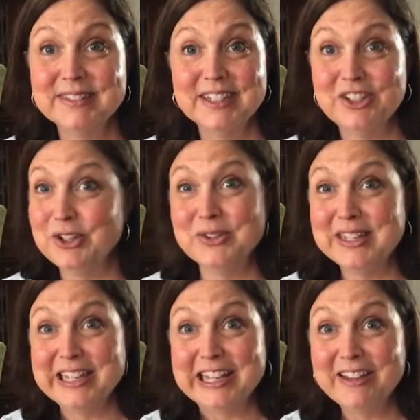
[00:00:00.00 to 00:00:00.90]
Do you
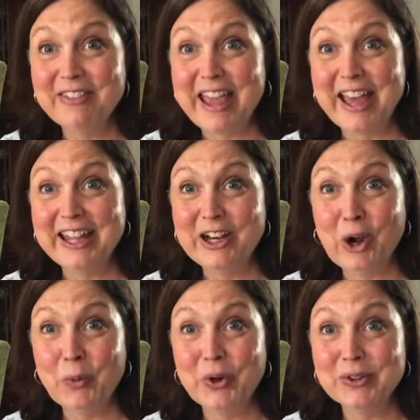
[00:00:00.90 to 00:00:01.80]
see any of that in
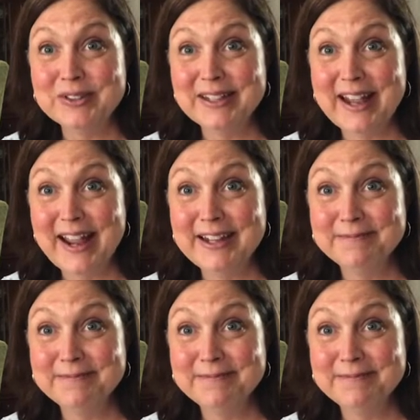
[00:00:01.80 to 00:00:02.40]
our world today?